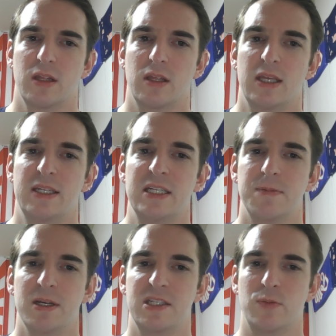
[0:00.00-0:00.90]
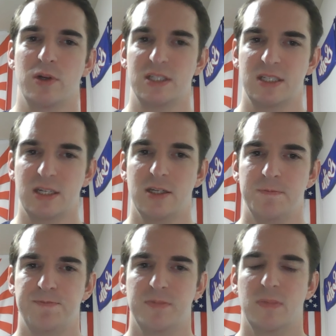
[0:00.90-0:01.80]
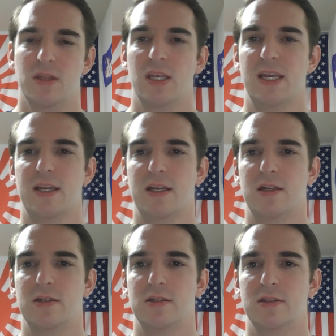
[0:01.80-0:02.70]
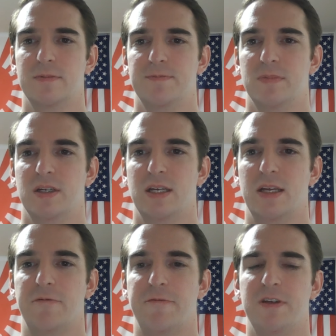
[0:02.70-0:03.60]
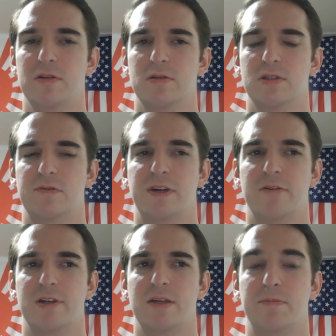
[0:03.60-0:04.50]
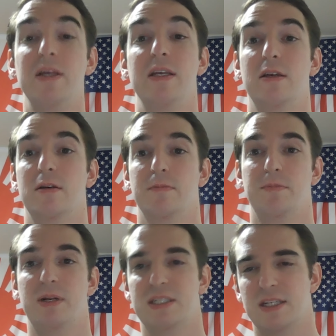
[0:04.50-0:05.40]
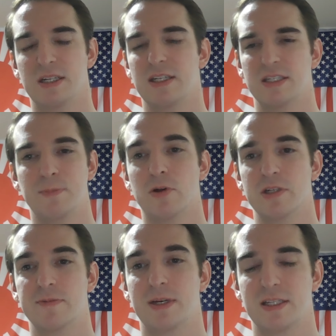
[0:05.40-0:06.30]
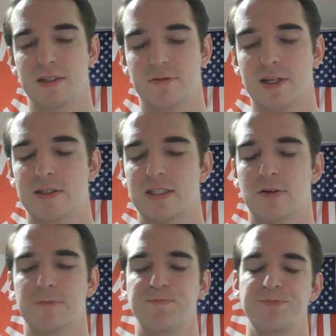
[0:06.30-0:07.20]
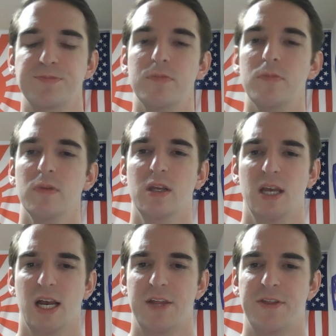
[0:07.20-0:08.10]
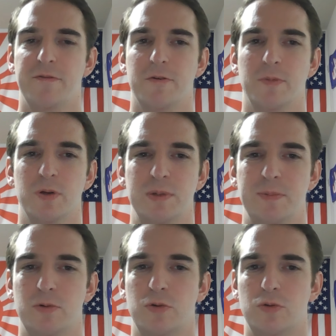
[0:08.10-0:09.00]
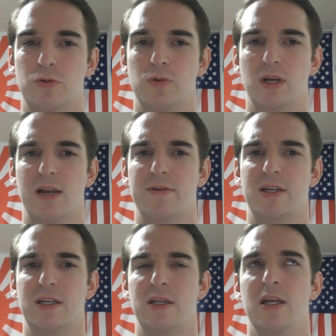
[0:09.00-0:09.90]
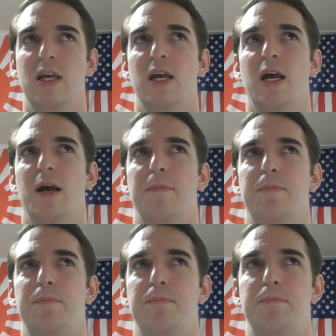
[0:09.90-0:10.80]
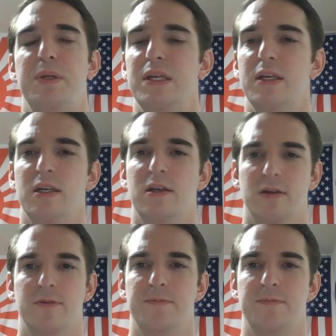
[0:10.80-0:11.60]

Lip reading: it takes place in one city, and it feels very big, but it's in a small space, right? So I think for most people who have a big